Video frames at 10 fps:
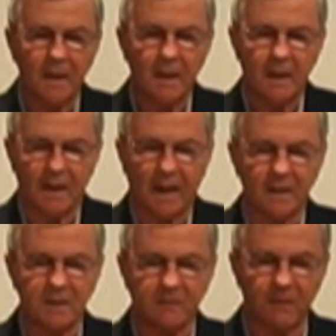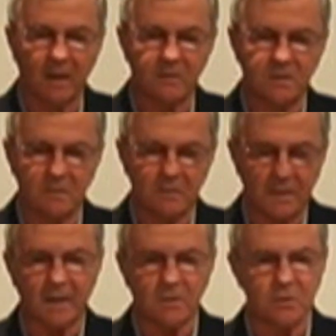And I had this fellow,
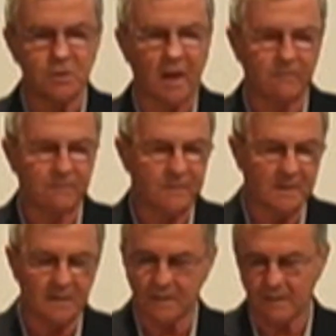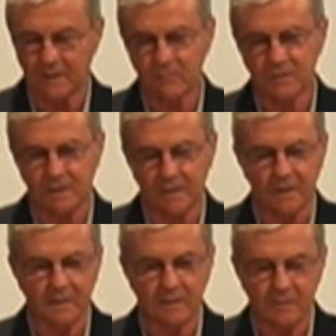Dr. Jeff, and he was
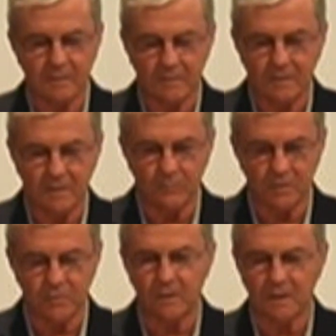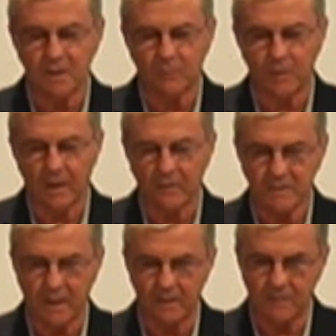in Missouri somewhere
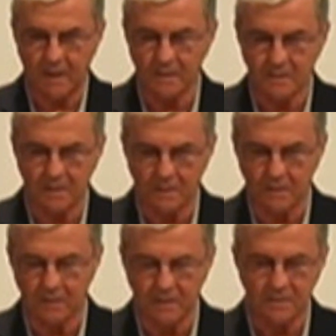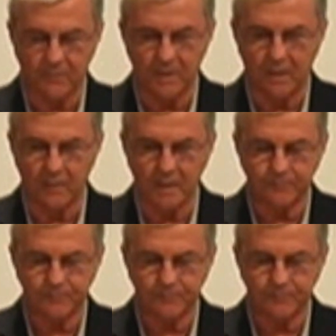outside of Kansas, the Lee Summit area.